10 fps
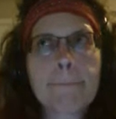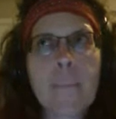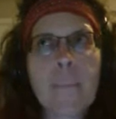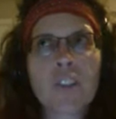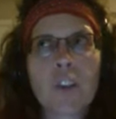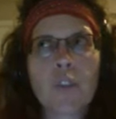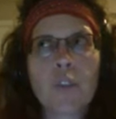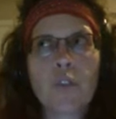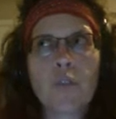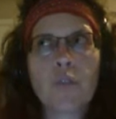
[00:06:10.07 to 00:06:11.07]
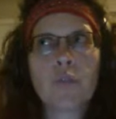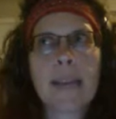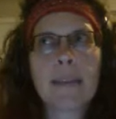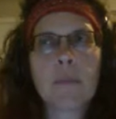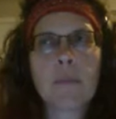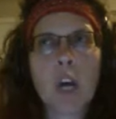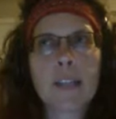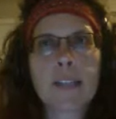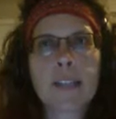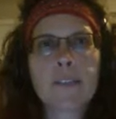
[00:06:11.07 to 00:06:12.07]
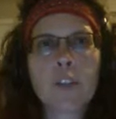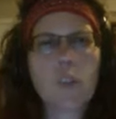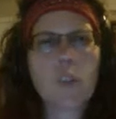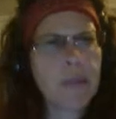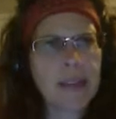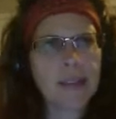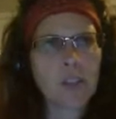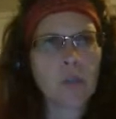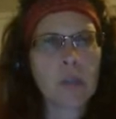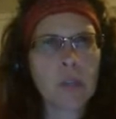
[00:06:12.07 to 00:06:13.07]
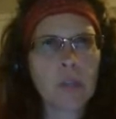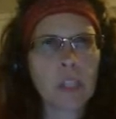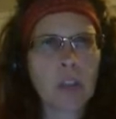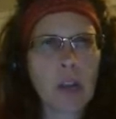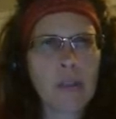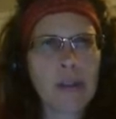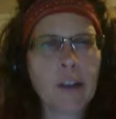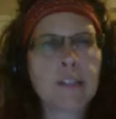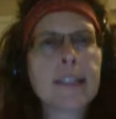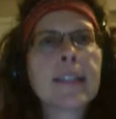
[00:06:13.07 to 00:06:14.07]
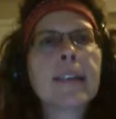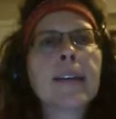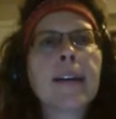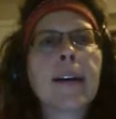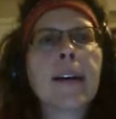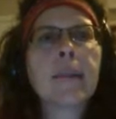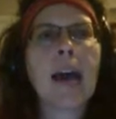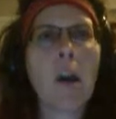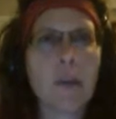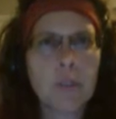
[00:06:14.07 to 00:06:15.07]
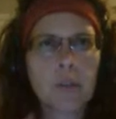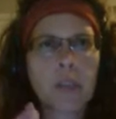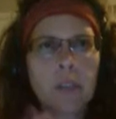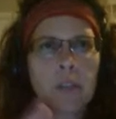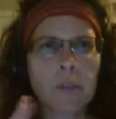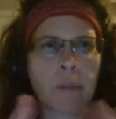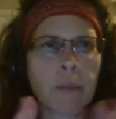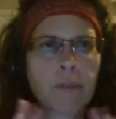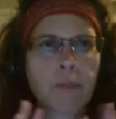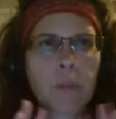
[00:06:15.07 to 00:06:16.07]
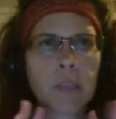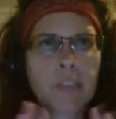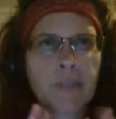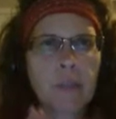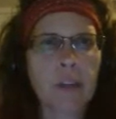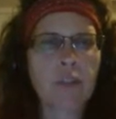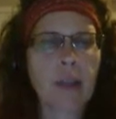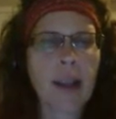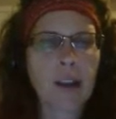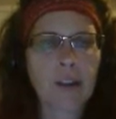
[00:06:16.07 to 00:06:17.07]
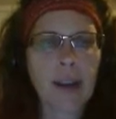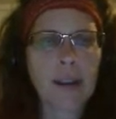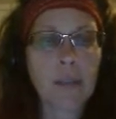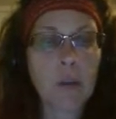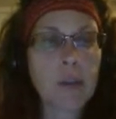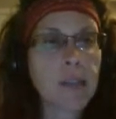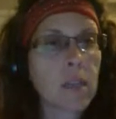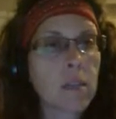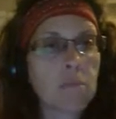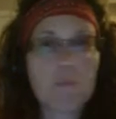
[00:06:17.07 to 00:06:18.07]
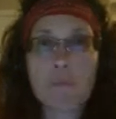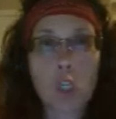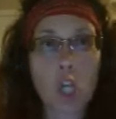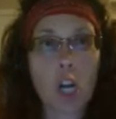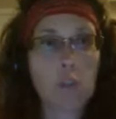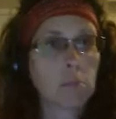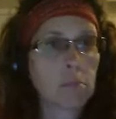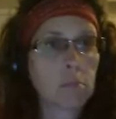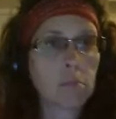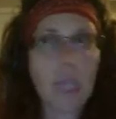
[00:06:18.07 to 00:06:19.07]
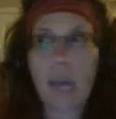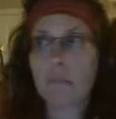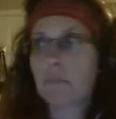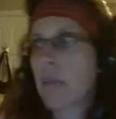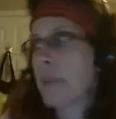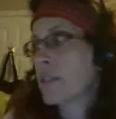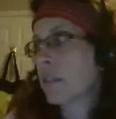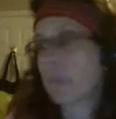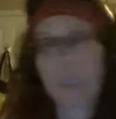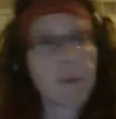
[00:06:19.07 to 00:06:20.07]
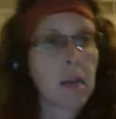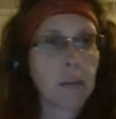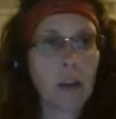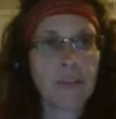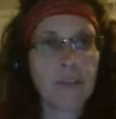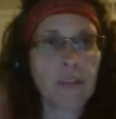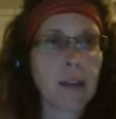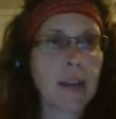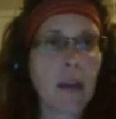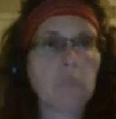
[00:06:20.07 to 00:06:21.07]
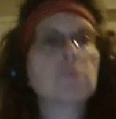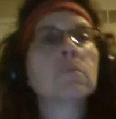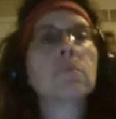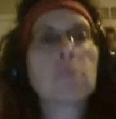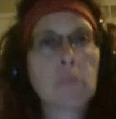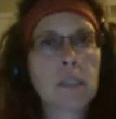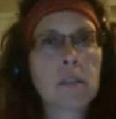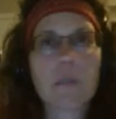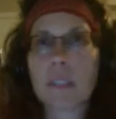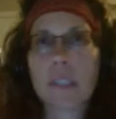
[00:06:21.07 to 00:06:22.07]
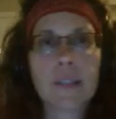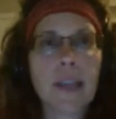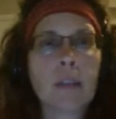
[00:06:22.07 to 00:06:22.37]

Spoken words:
So you say to the boss, could we meet? So we could talk about how I'm doing in terms of my performance, if I'm on track or not. And the boss says, sure, yeah, absolutely. Come on in my office right now. Let's sit down.